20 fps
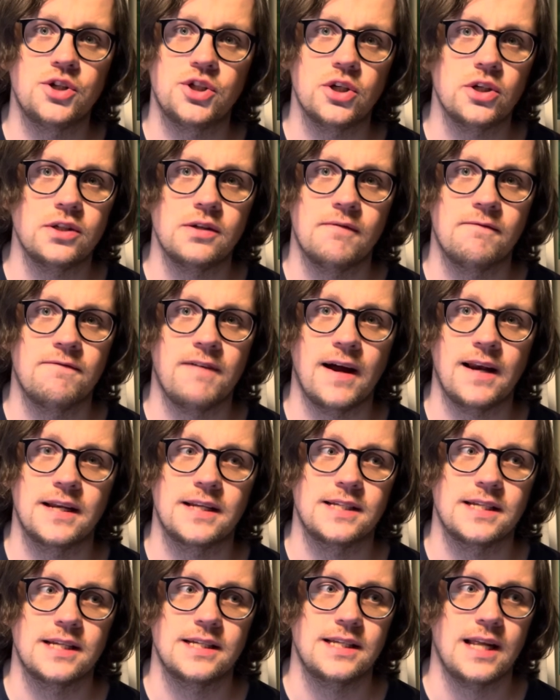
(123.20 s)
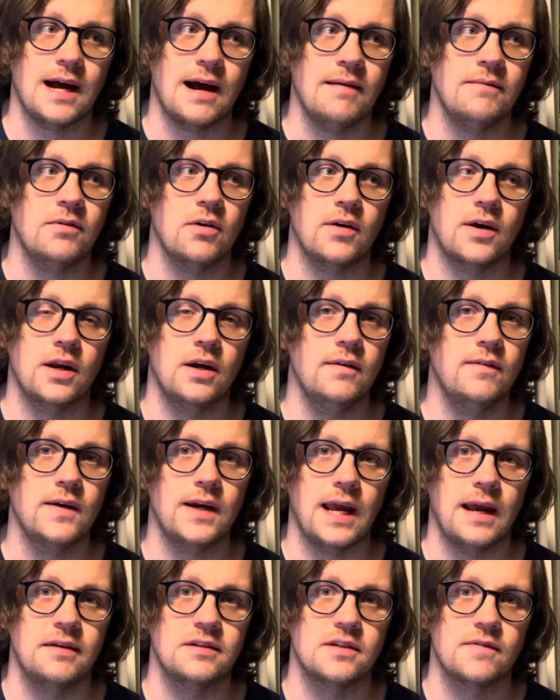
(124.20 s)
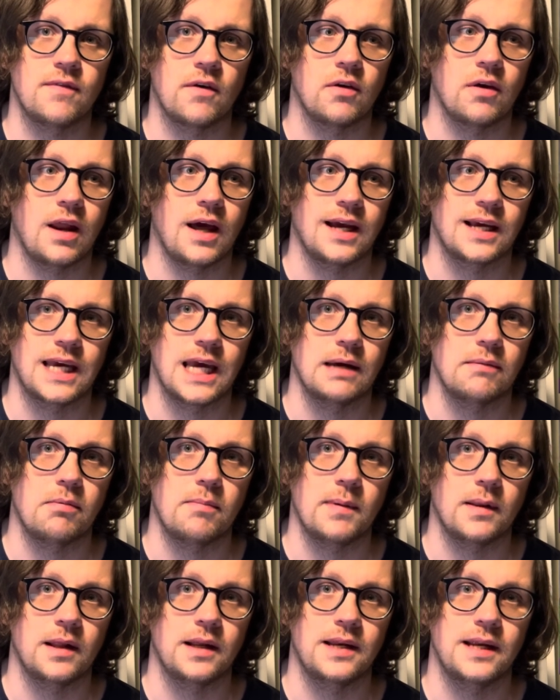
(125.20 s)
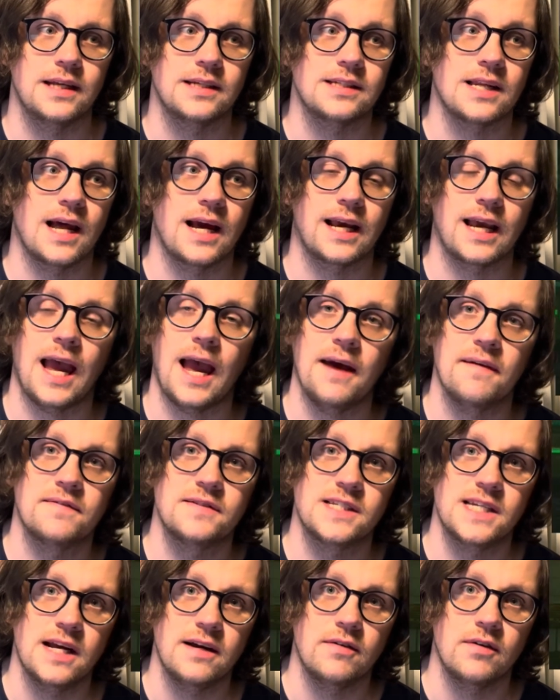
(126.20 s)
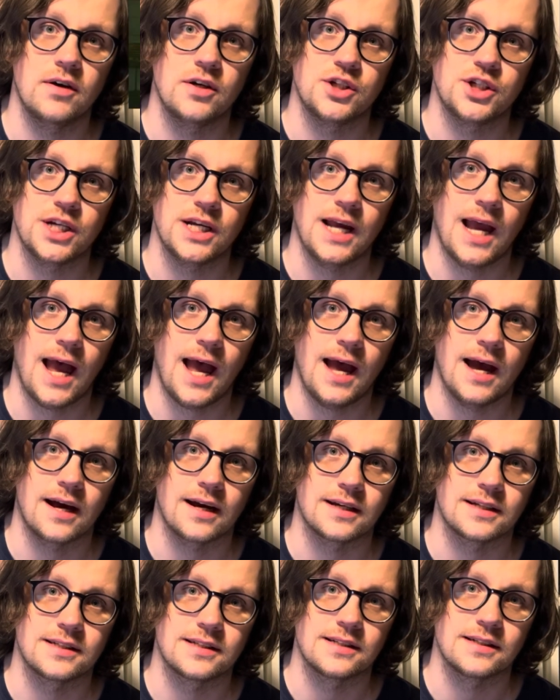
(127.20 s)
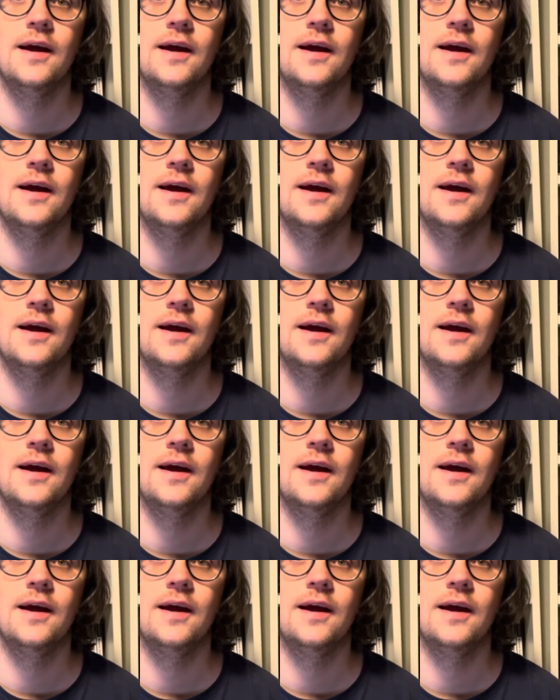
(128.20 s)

just on Phantasy Star, I'm talking other games with online capabilities like F-Zero GX.